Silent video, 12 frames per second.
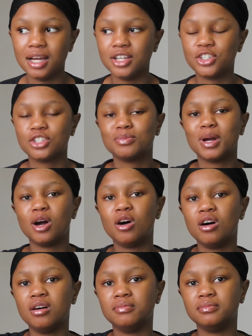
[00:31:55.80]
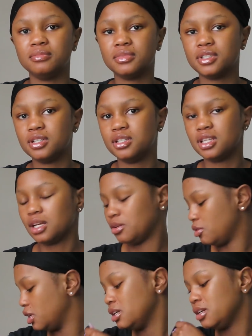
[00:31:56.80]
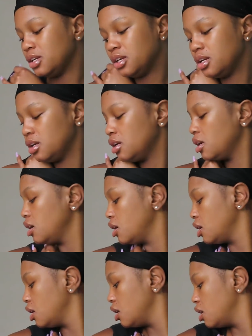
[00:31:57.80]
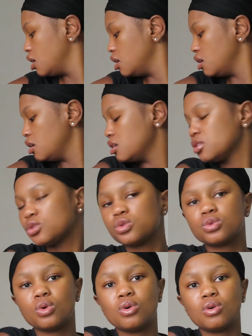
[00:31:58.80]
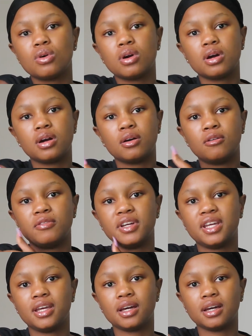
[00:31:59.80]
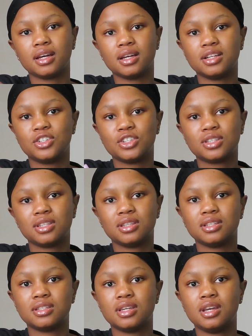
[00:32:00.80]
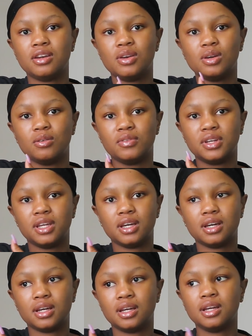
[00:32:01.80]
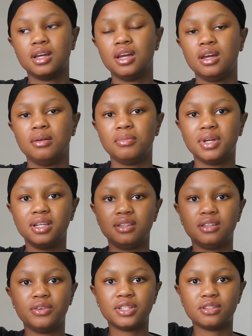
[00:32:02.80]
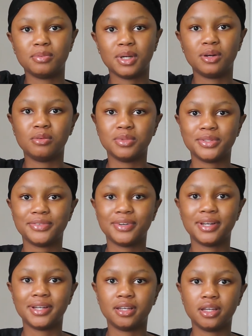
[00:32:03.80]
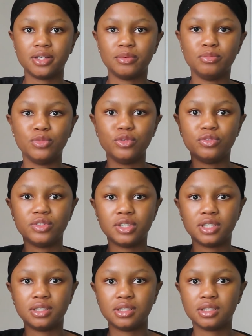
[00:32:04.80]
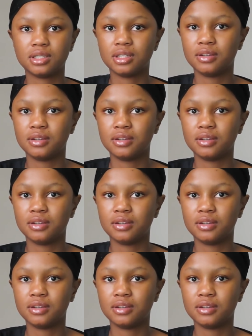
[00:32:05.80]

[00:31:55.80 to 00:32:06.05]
It's just my arm is like really sore over here, just in this area over here, but the rest of my arm is fine. I can move it,